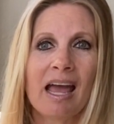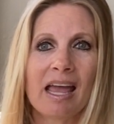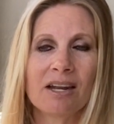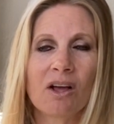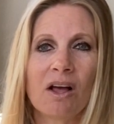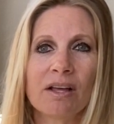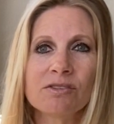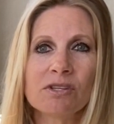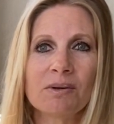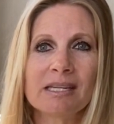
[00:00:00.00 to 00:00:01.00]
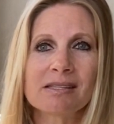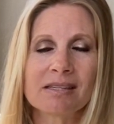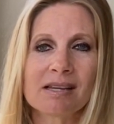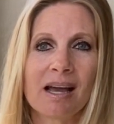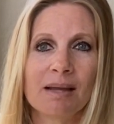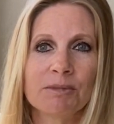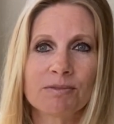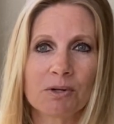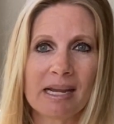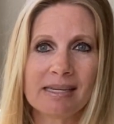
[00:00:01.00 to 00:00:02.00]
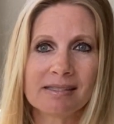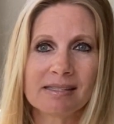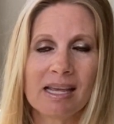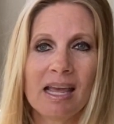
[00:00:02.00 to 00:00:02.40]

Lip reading: And also it's a time of grace.